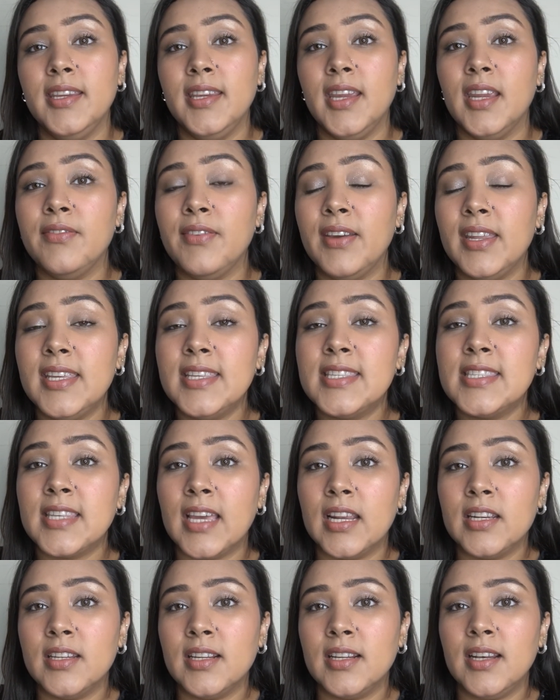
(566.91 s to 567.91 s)
yet very
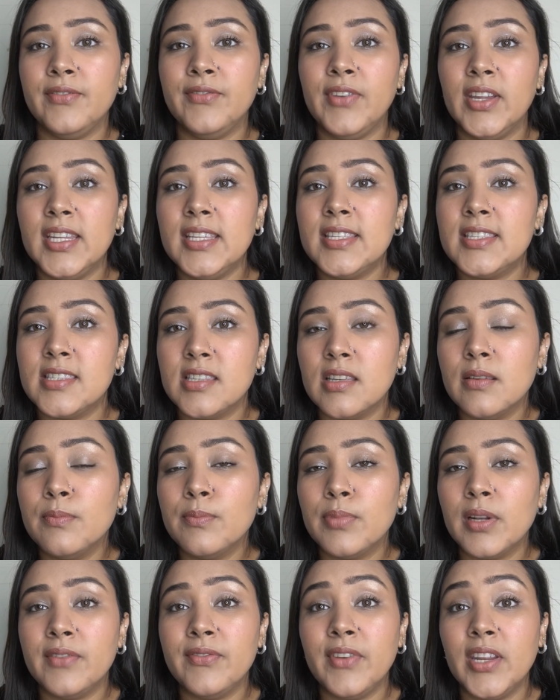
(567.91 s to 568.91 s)
subtle and very
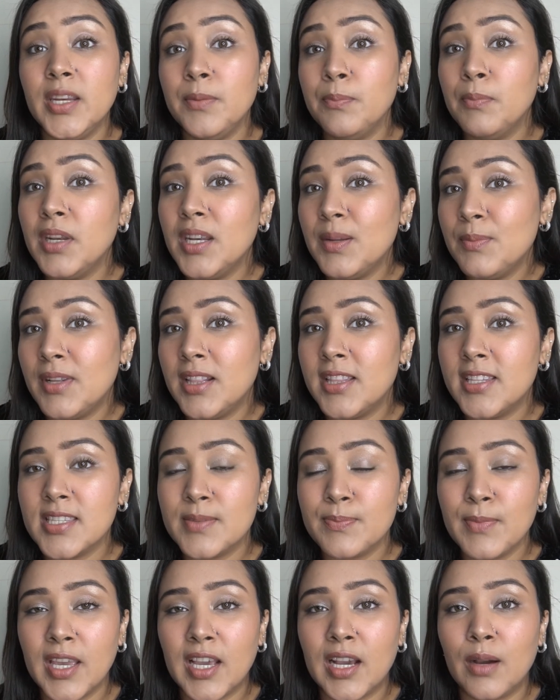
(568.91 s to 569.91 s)
simple and very minimal
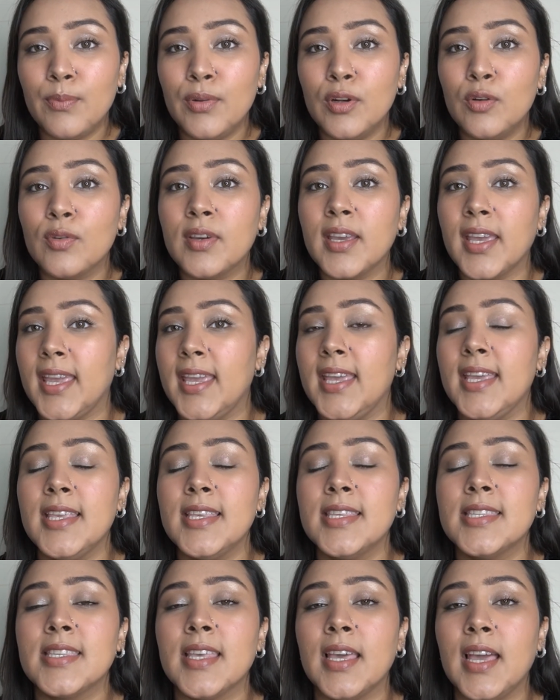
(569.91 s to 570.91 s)
this makeup look
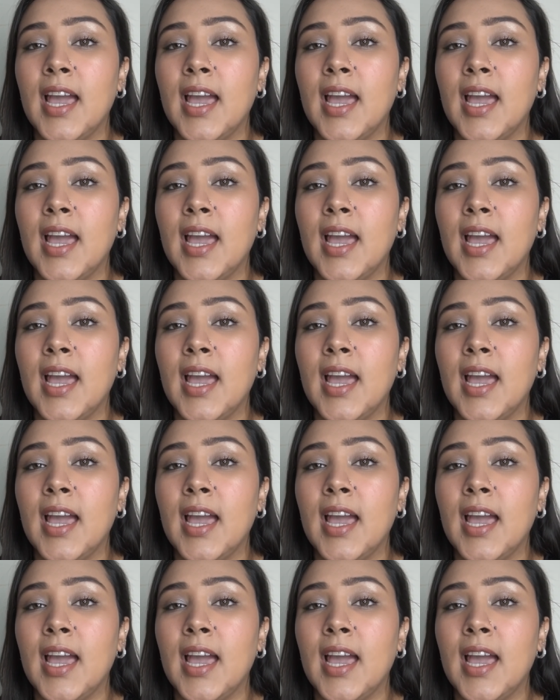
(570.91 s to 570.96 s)
is,